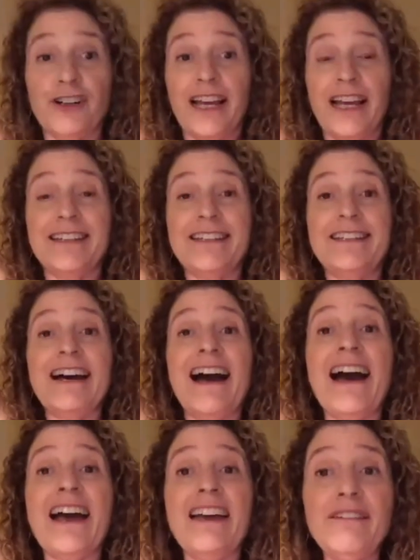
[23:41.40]
and
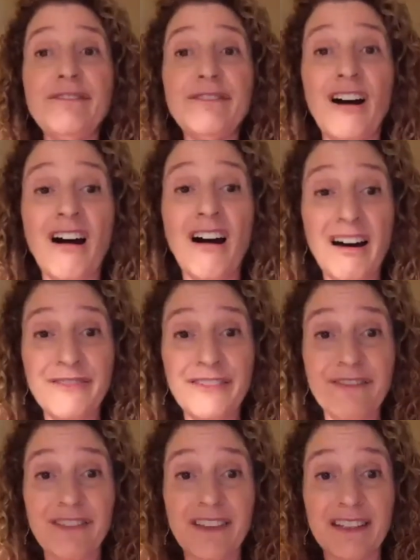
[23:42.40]
dive off
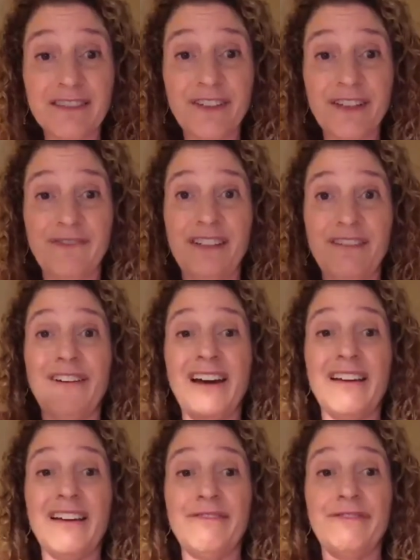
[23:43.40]
of this
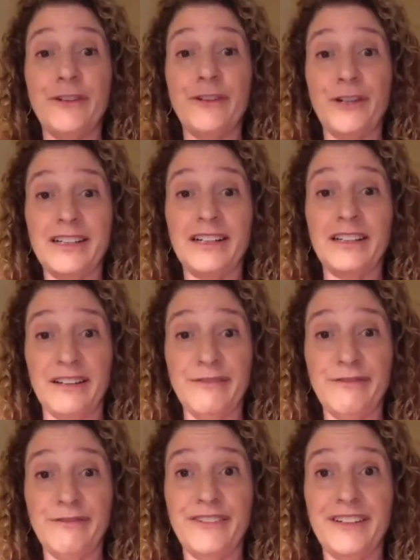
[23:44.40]
55-foot cliff
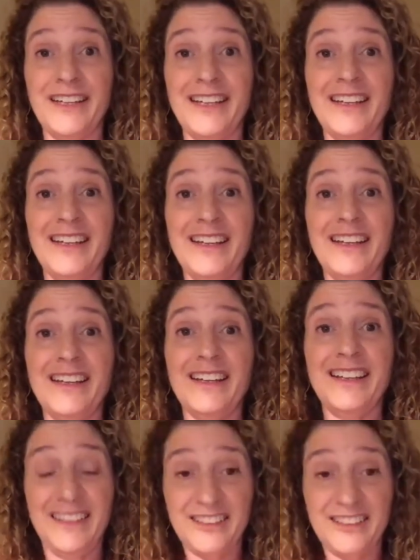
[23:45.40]

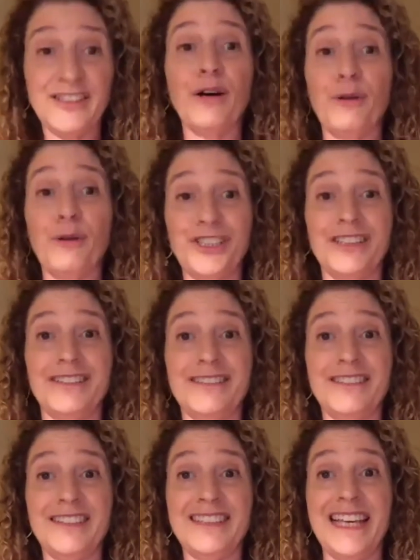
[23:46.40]
into the ocean
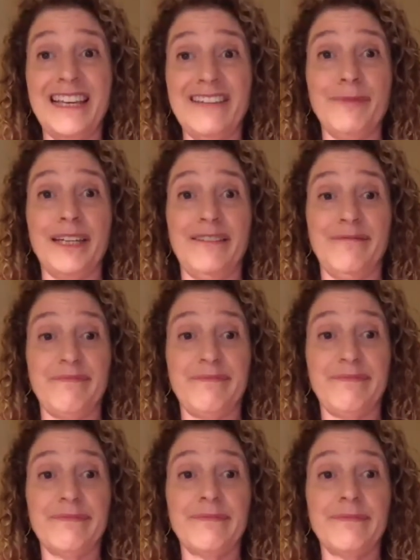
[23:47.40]
to save me.
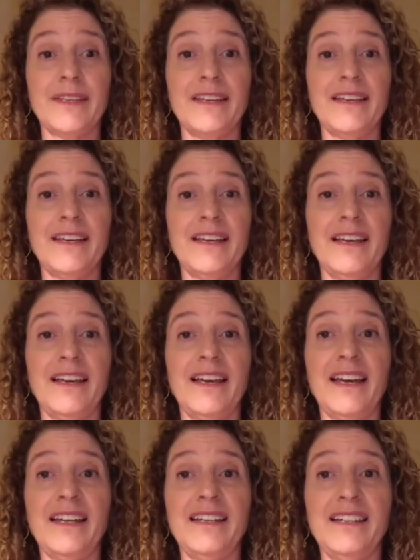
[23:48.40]

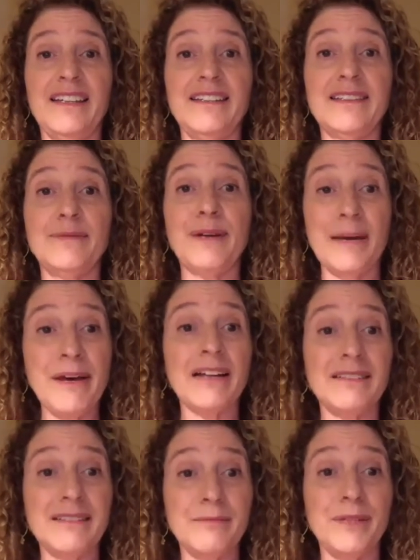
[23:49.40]
And he swam out
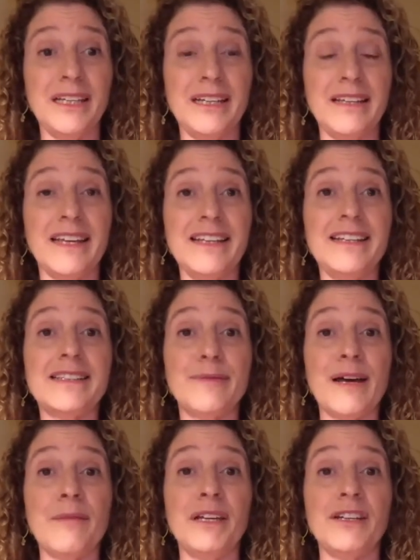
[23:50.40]
to me, and then he
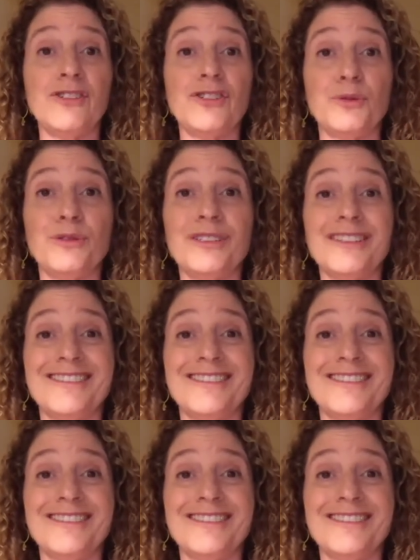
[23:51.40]
swam me to shore.